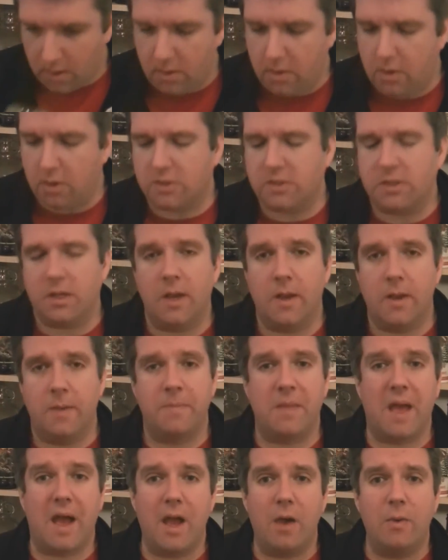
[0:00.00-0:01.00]
Because
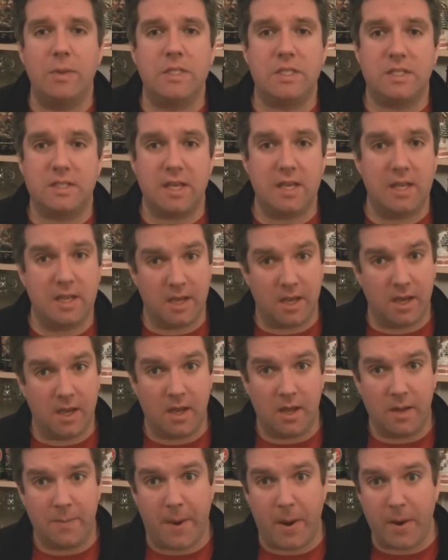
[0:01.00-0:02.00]
I always see
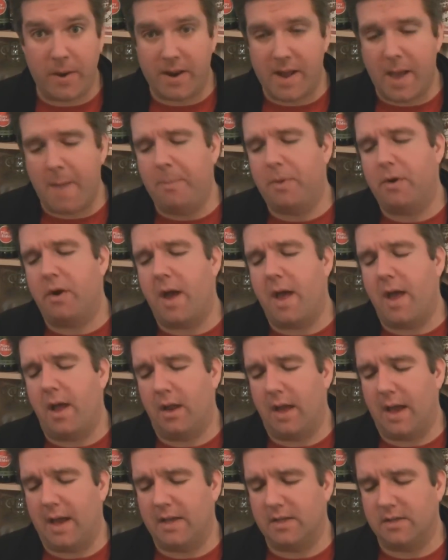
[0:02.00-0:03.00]
an American amber
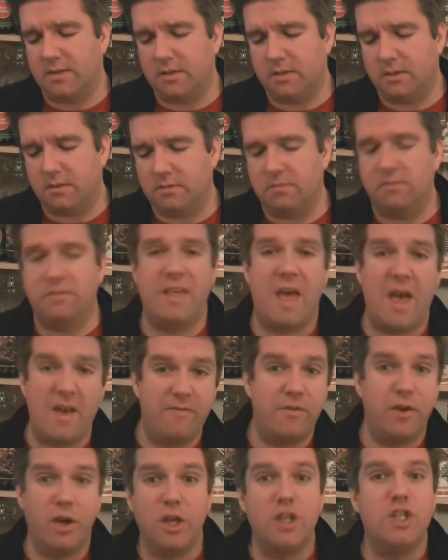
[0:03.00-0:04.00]
ale as
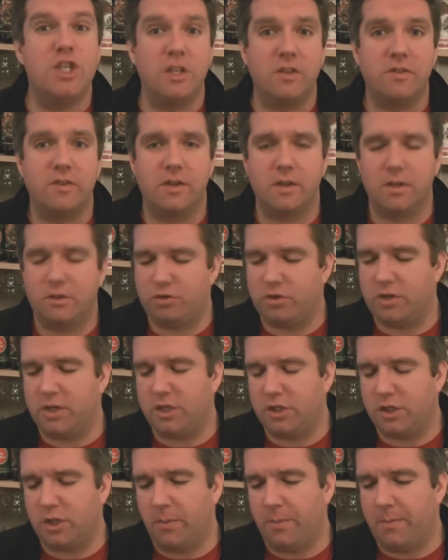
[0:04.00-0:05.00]
their version of a
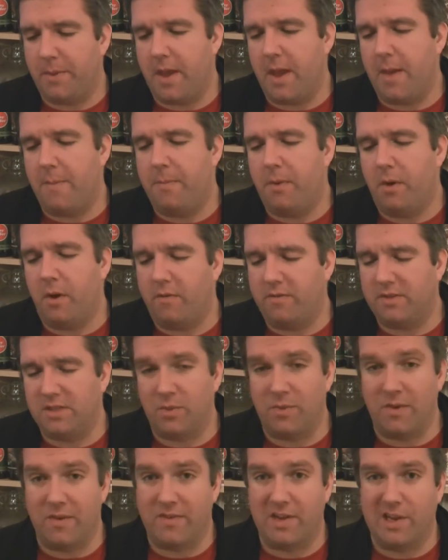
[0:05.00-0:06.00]
traditional beer, but
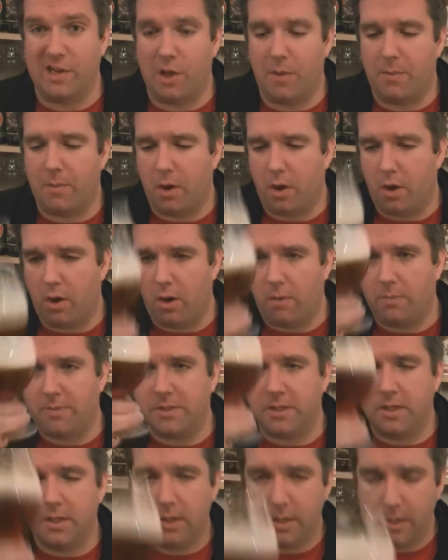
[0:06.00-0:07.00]
obviously we have a lot more hops.